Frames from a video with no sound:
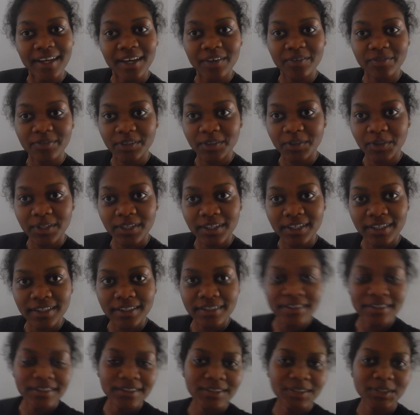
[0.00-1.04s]

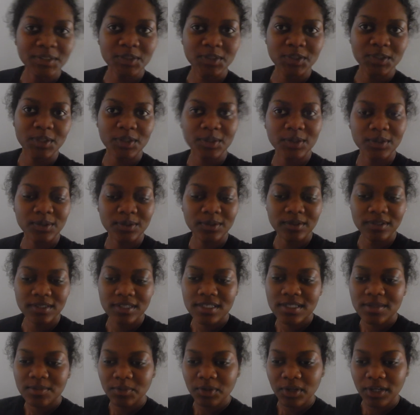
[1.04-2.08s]
everyone. So
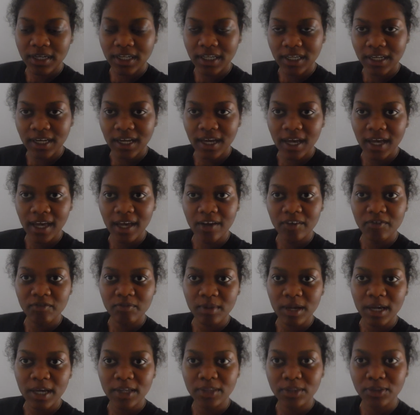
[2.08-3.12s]
this morning I have
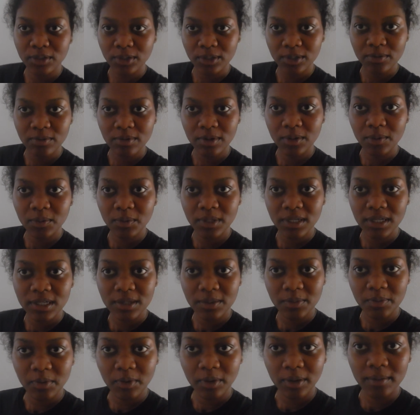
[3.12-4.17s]
my 31 week
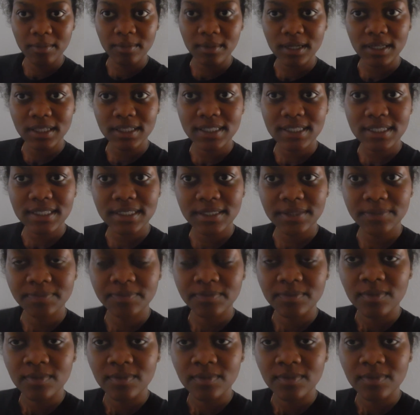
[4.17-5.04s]
appointments.